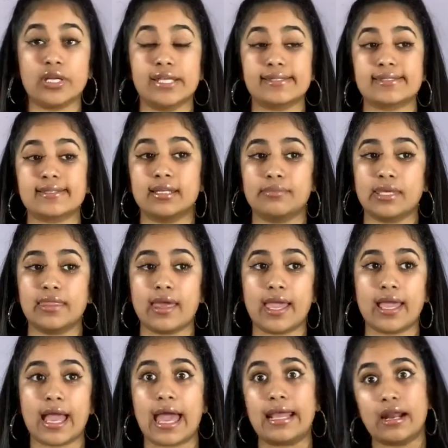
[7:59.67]
It's be
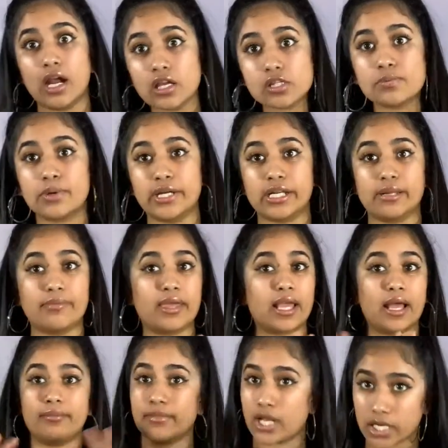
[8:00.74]
like at a house party. I'm like,
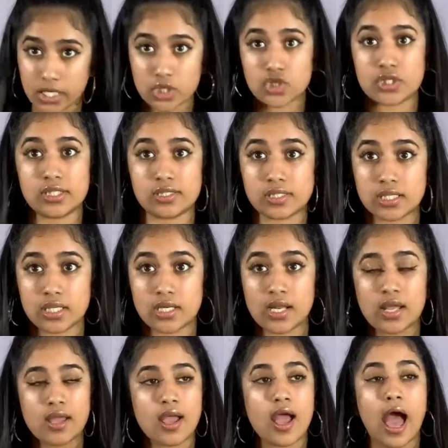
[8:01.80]
I'm not interested.
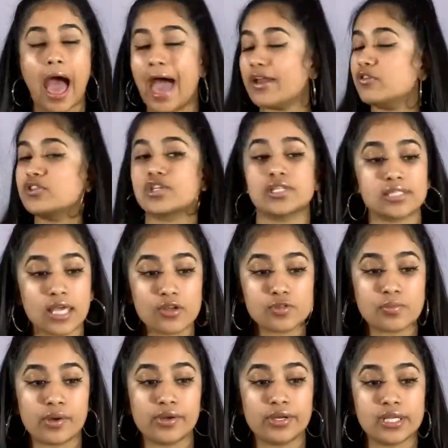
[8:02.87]
I don't trust house
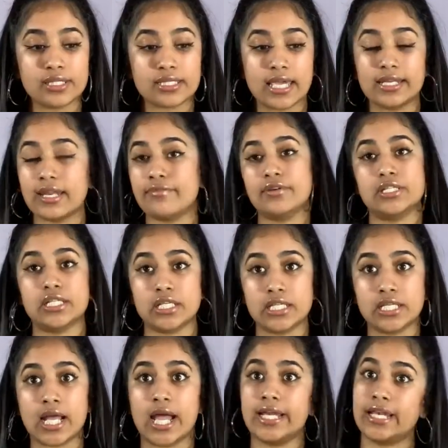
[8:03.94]
parties. I never
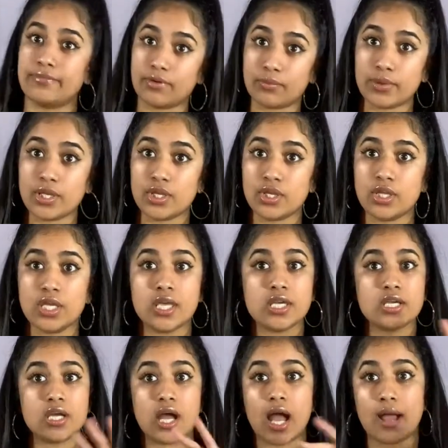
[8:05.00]
did. I never will.
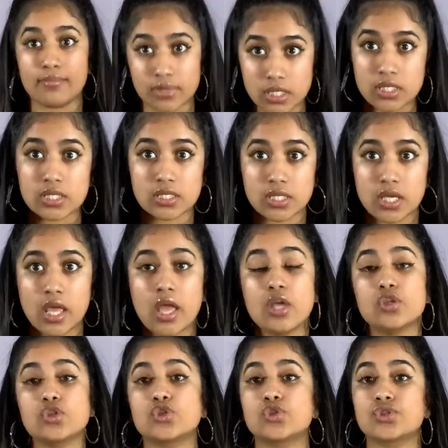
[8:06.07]
I'm good.
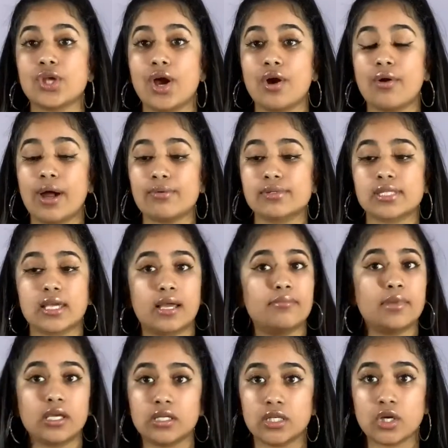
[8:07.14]
So I was like, I'm
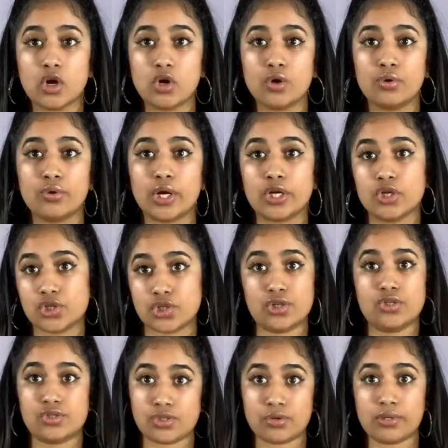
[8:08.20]
not going to go. Are you sure you
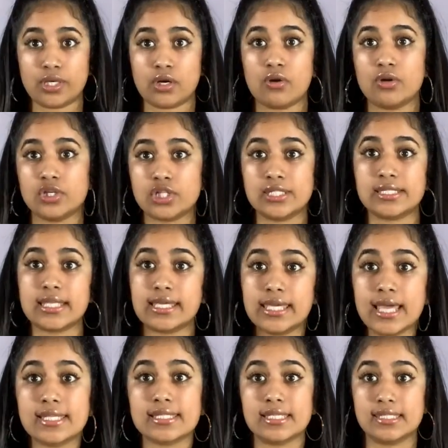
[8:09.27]
still want to go? And she's like,
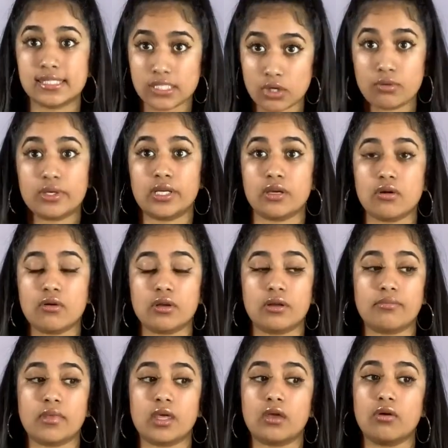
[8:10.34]
yes, I still want to go. And
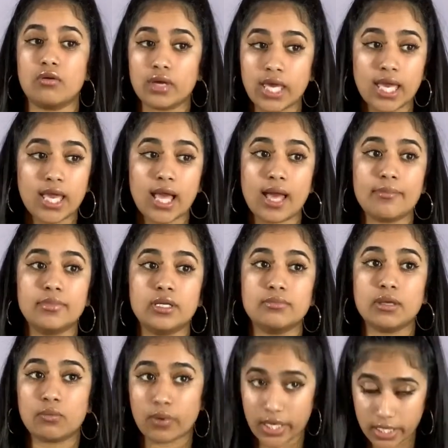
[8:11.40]
I'm like, okay, I'm going to be
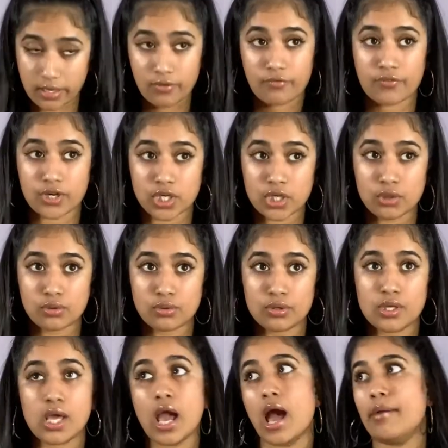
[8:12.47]
waiting for you.
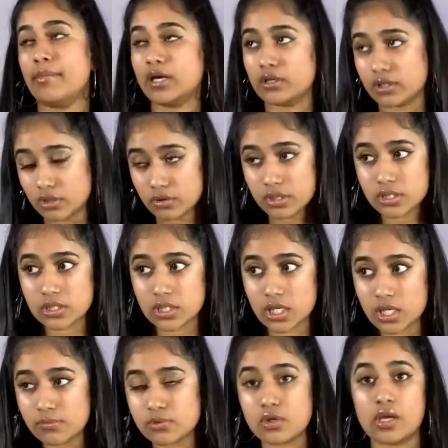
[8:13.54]
I'm not going to go to
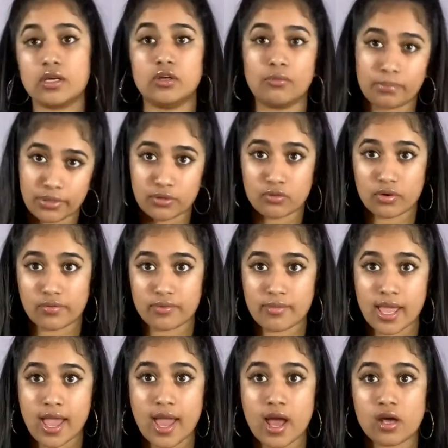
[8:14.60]
sleep so I can open the door from my
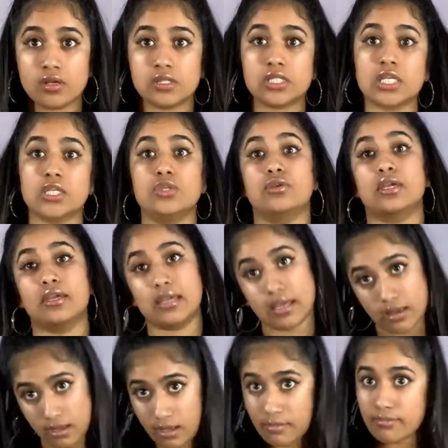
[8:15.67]
house and you can
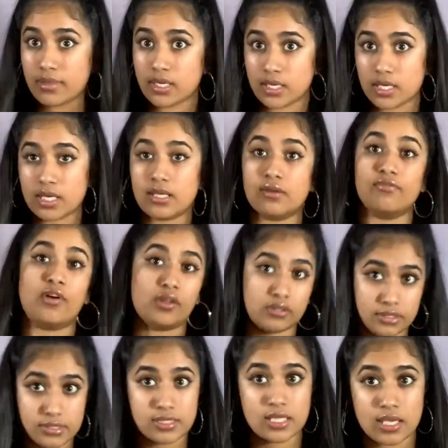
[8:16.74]
come in and fall
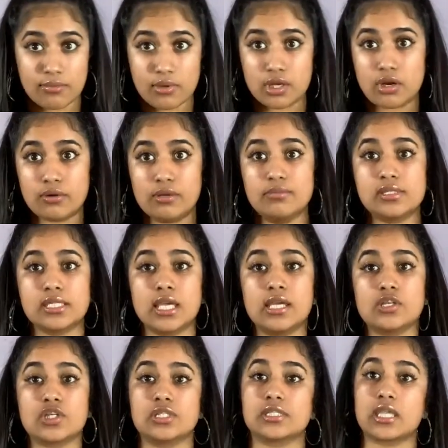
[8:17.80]
asleep. You know what I'm saying?
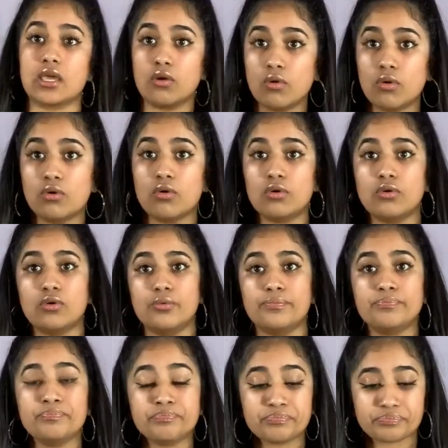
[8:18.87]
She's like, cool, cool, cool.
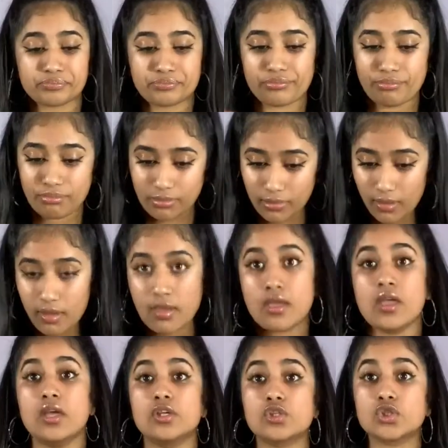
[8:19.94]

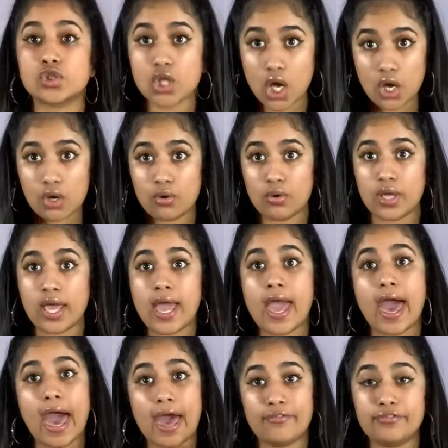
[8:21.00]
So
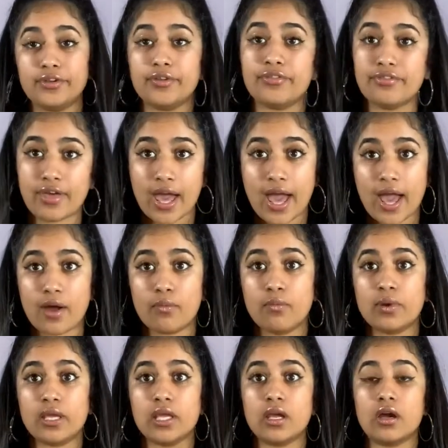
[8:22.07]
after that,
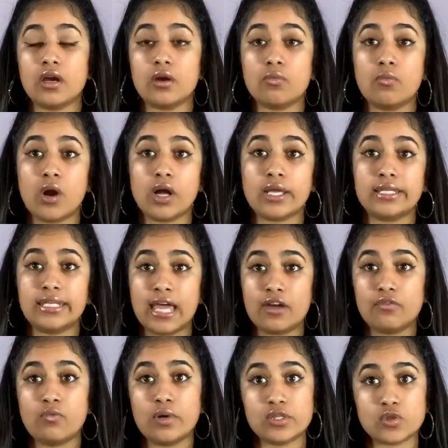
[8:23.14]
we are walking
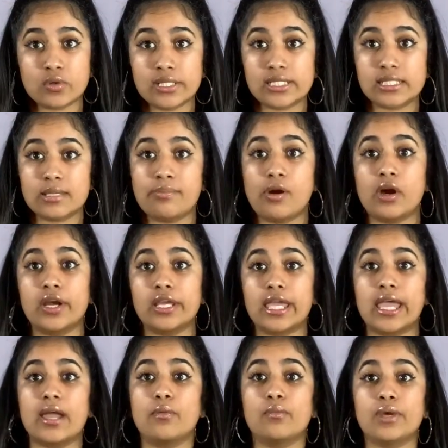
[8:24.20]
halfway towards the park
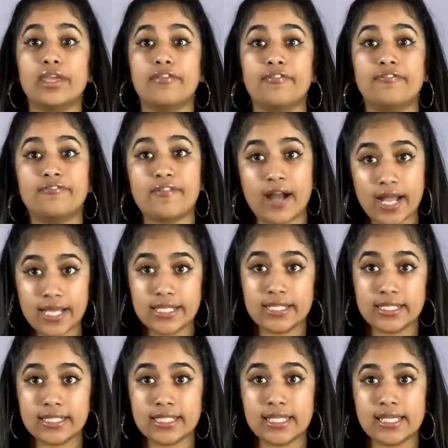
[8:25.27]
and we
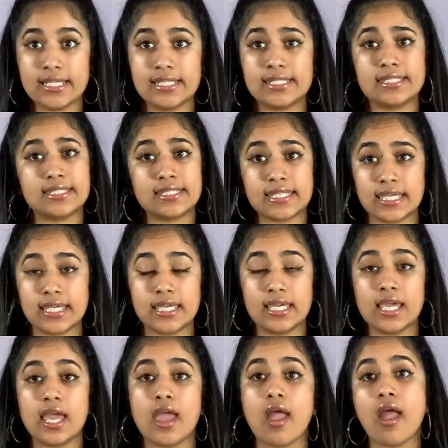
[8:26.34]
finally
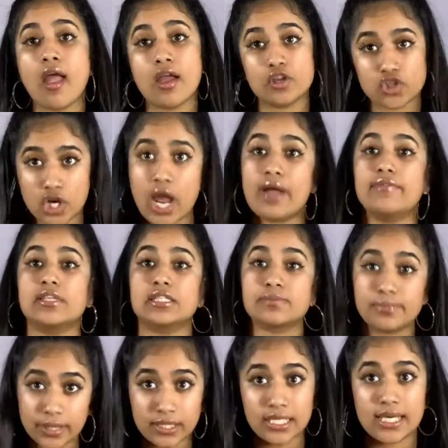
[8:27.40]
see Travis
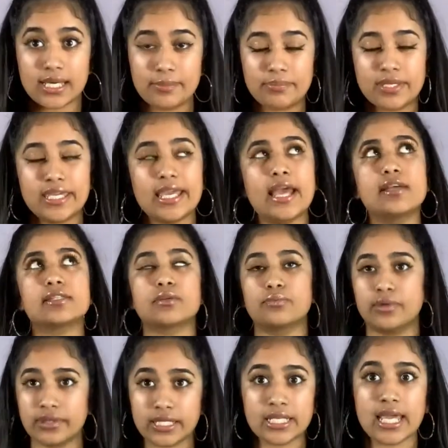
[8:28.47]
pull up. He has a
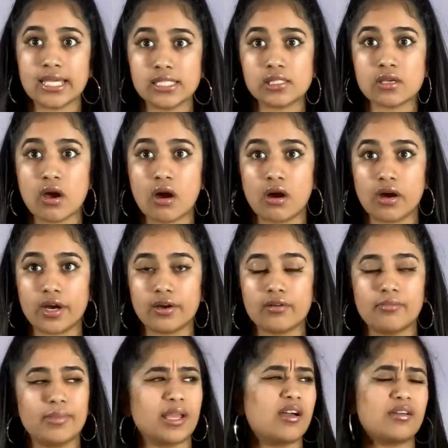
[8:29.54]
really nice car. Oh
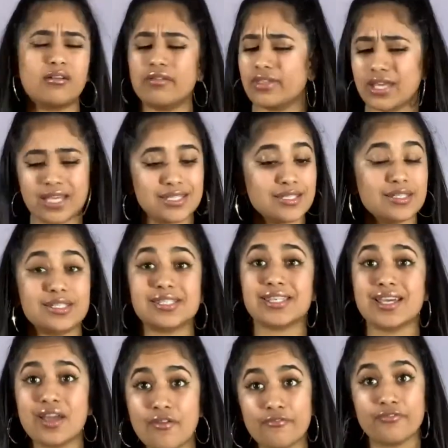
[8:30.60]
my God, all the guys in this
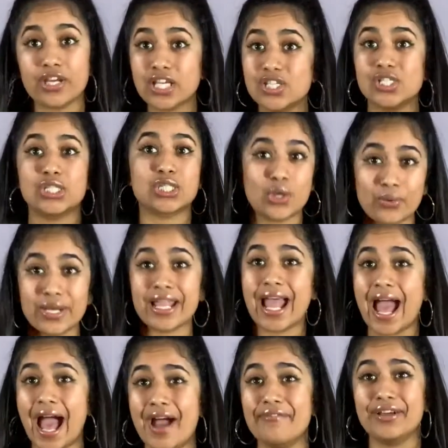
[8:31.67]
freaking story
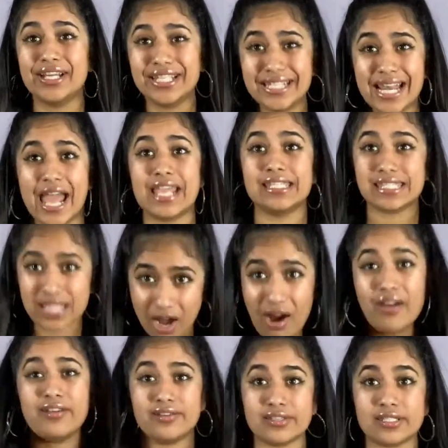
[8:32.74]
have nice
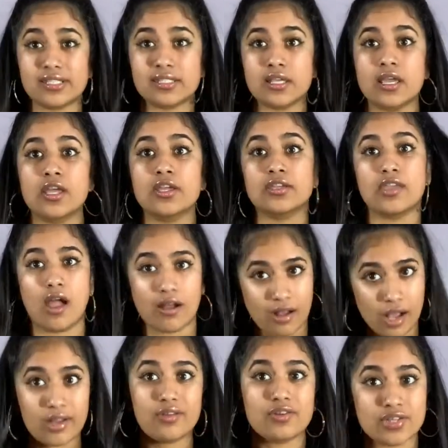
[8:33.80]
cars. Y'all
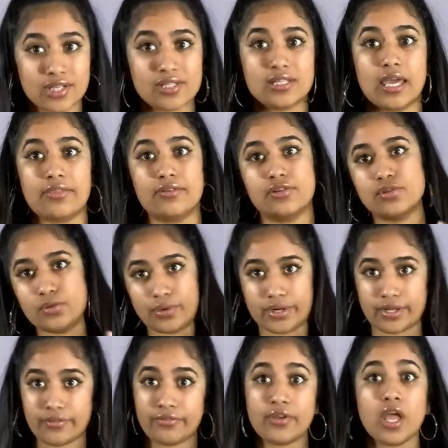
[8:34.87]
got your shit together, sort
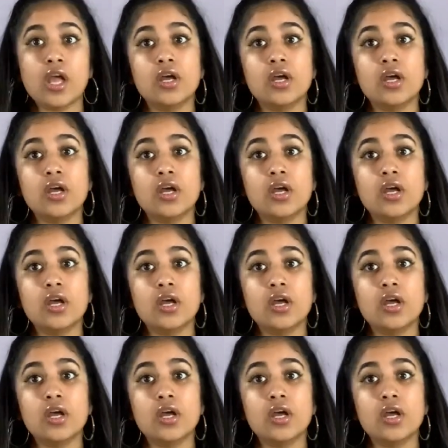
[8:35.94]
of.